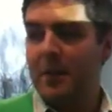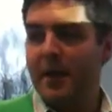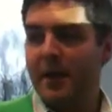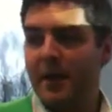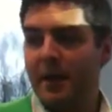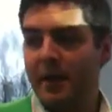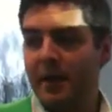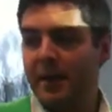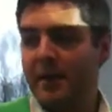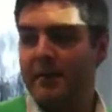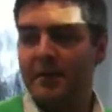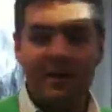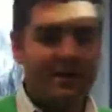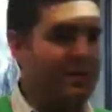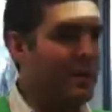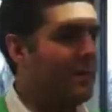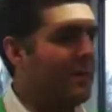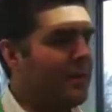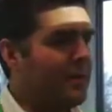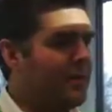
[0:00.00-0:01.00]
another
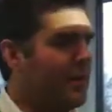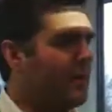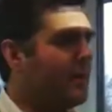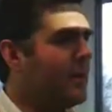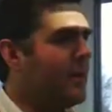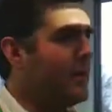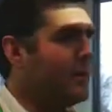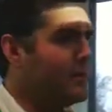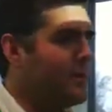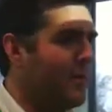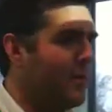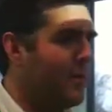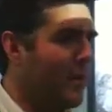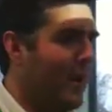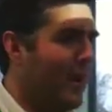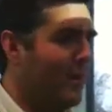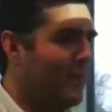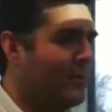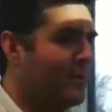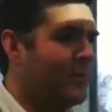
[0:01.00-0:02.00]
example. I think the example we
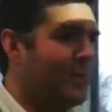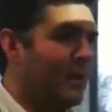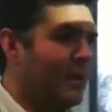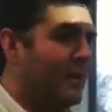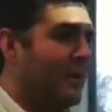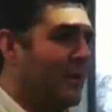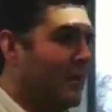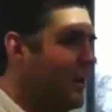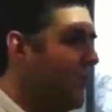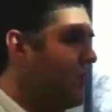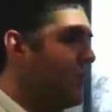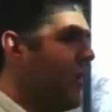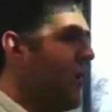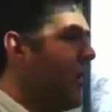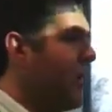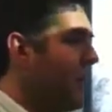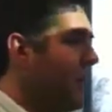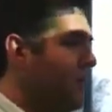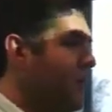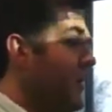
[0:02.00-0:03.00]
had was you're
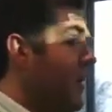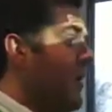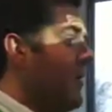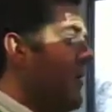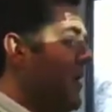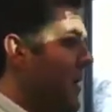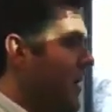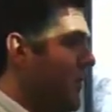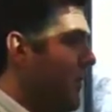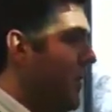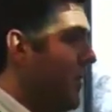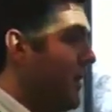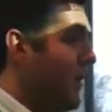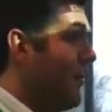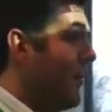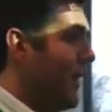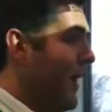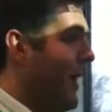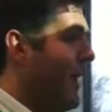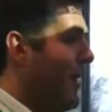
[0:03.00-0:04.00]
drunk, you don't know where you are, you
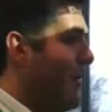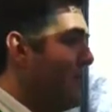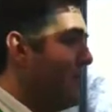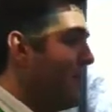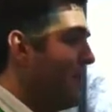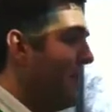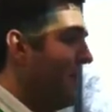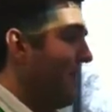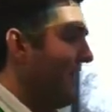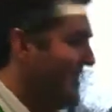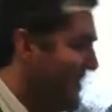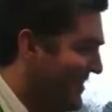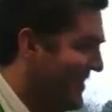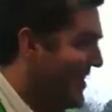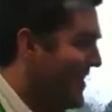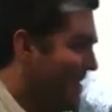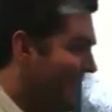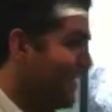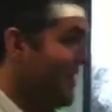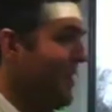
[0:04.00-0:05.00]
want to get home.
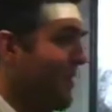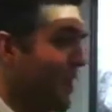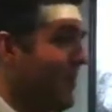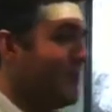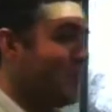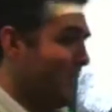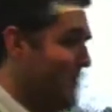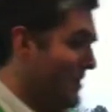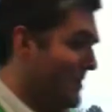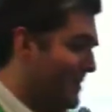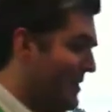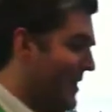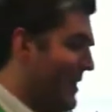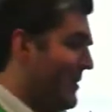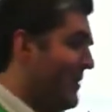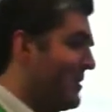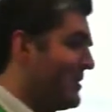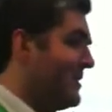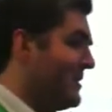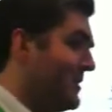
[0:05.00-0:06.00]
You go to this
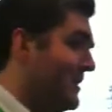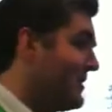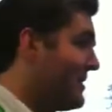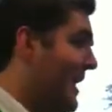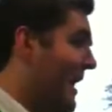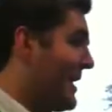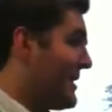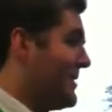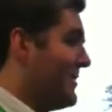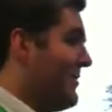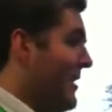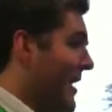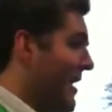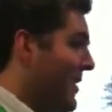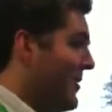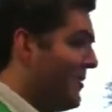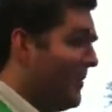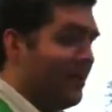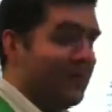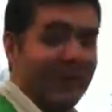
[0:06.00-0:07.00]
thing which is a taxi
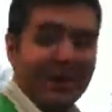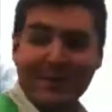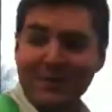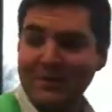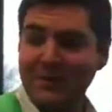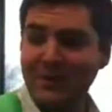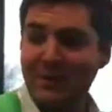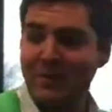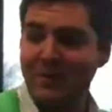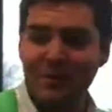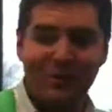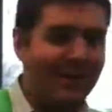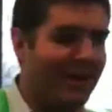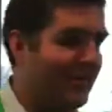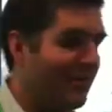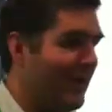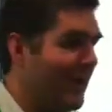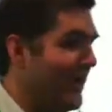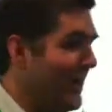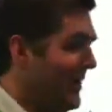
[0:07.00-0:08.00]
rank or a bus stop or
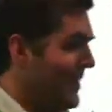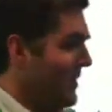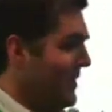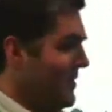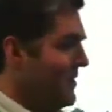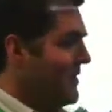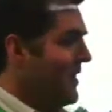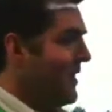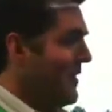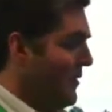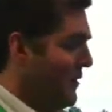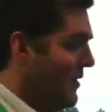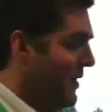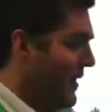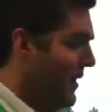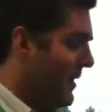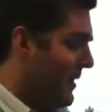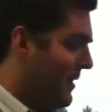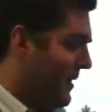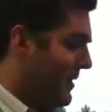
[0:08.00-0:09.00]
whatever, you take a
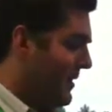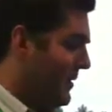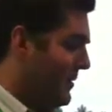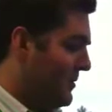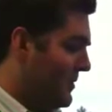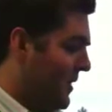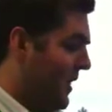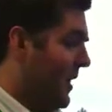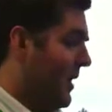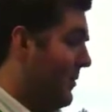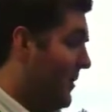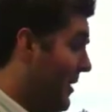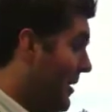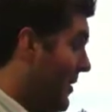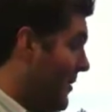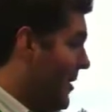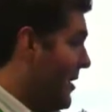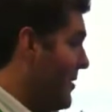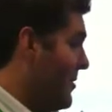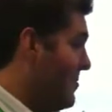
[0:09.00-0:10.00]
thing and you say I want to
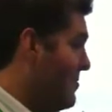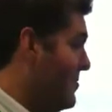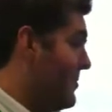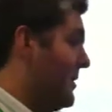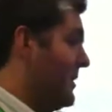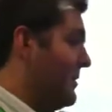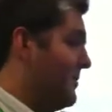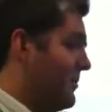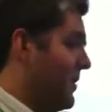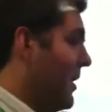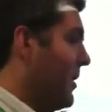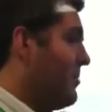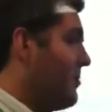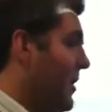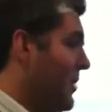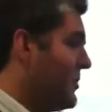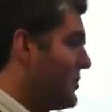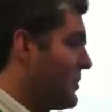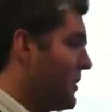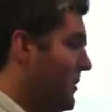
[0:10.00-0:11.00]
go home,
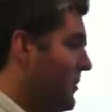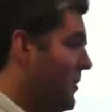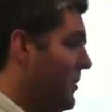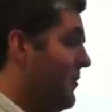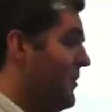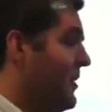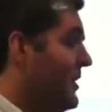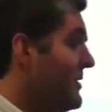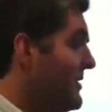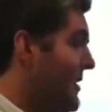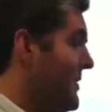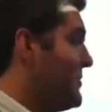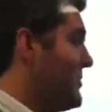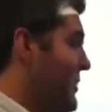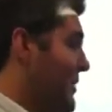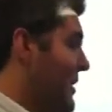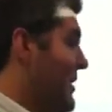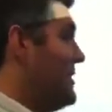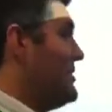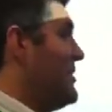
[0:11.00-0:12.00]
postcode or whatever, and it tells
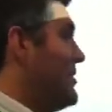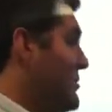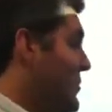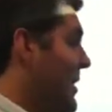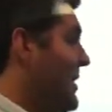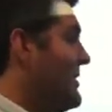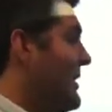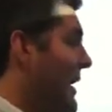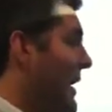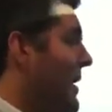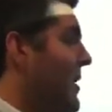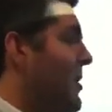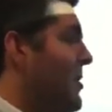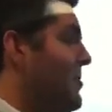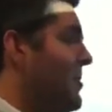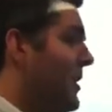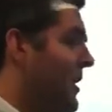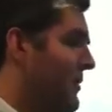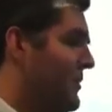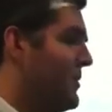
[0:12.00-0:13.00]
you the easiest way to get home
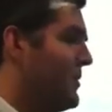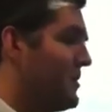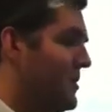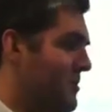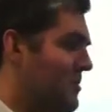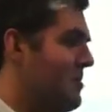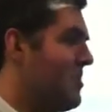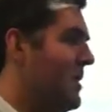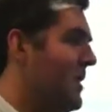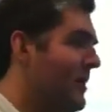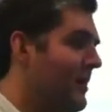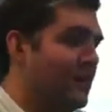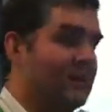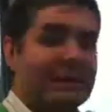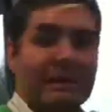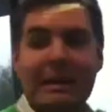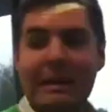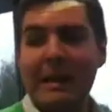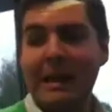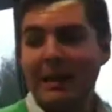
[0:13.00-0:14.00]
and gives you some
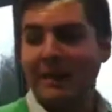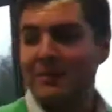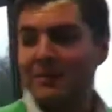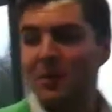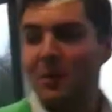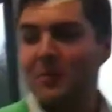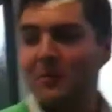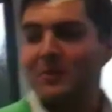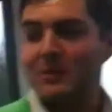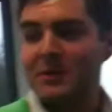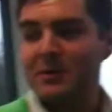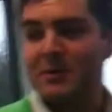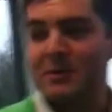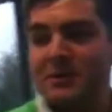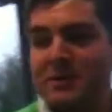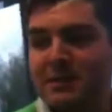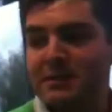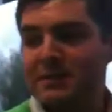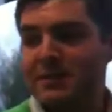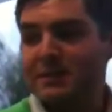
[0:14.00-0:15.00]
links and
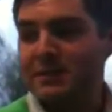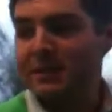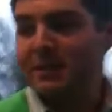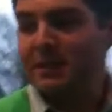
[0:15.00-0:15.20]
opportunities.